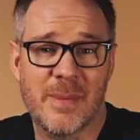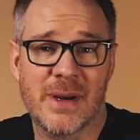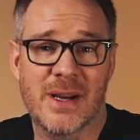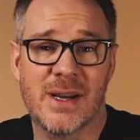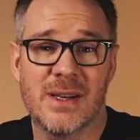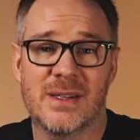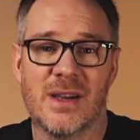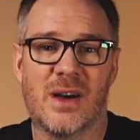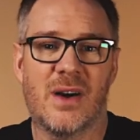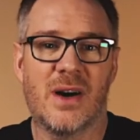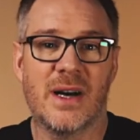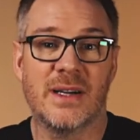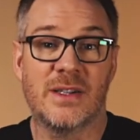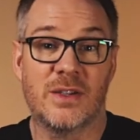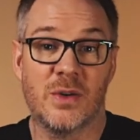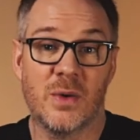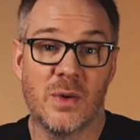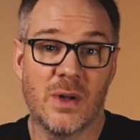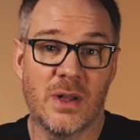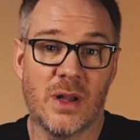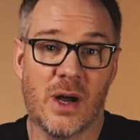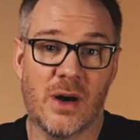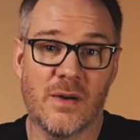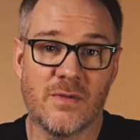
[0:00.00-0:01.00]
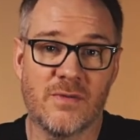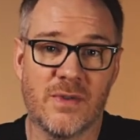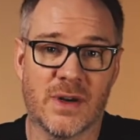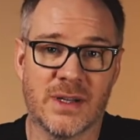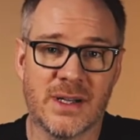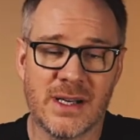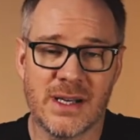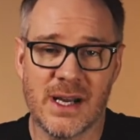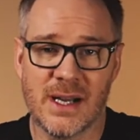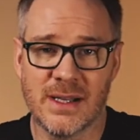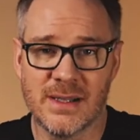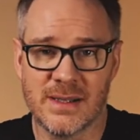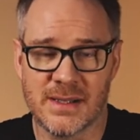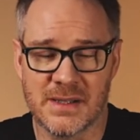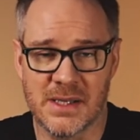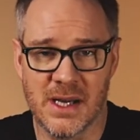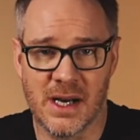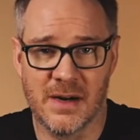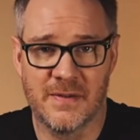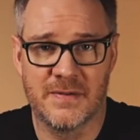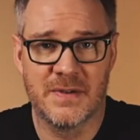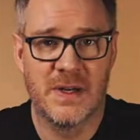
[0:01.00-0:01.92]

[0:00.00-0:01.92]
because I do a lot of run and gun stuff.